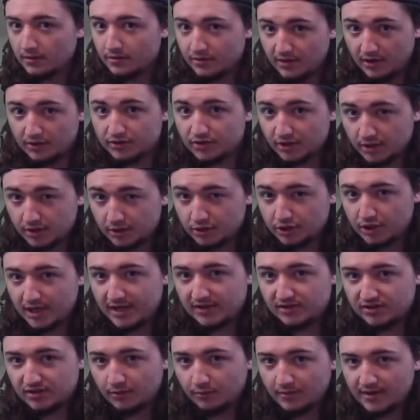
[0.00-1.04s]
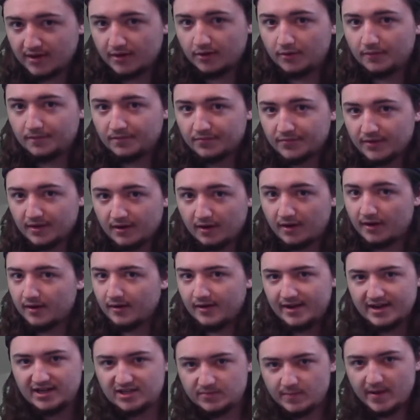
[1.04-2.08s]
there's a good chance you will.
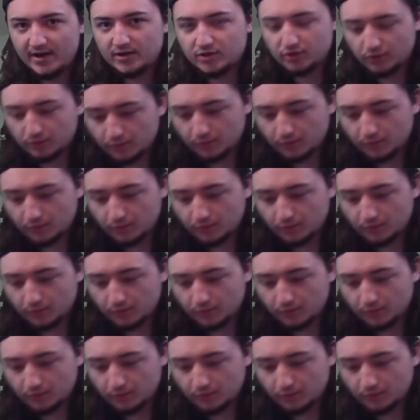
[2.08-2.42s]
Unlike Spectral